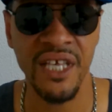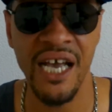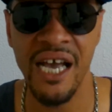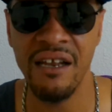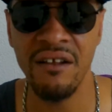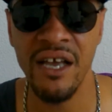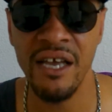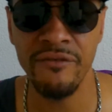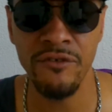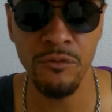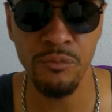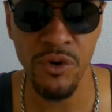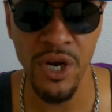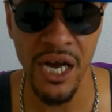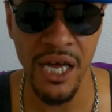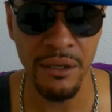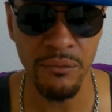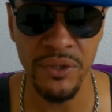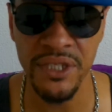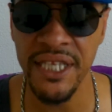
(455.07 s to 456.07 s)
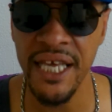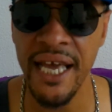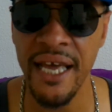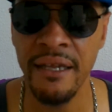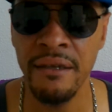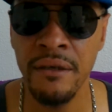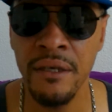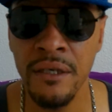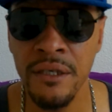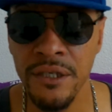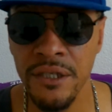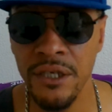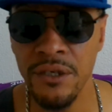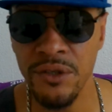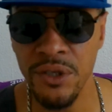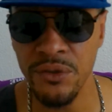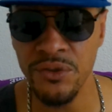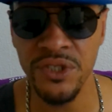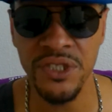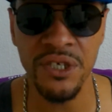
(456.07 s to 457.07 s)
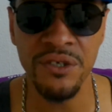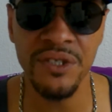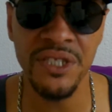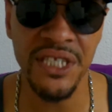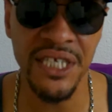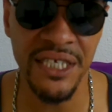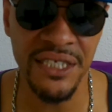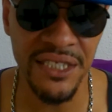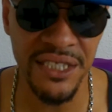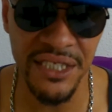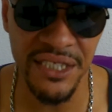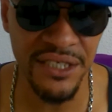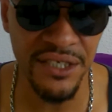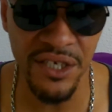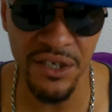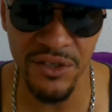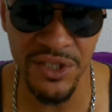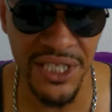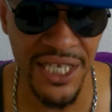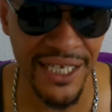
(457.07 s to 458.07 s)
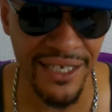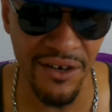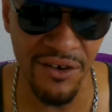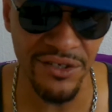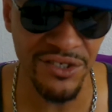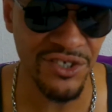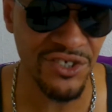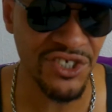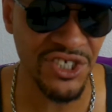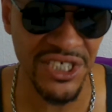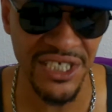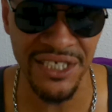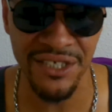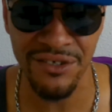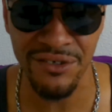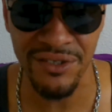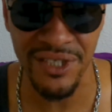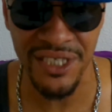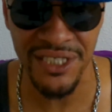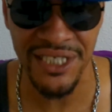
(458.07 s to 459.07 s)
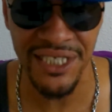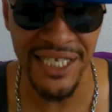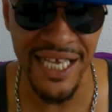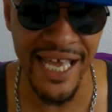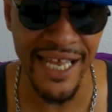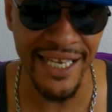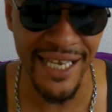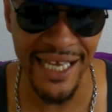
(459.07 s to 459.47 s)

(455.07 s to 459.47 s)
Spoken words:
I don't have no problem with that. You know, those certain things that, you know, it's like on your shield, this and that.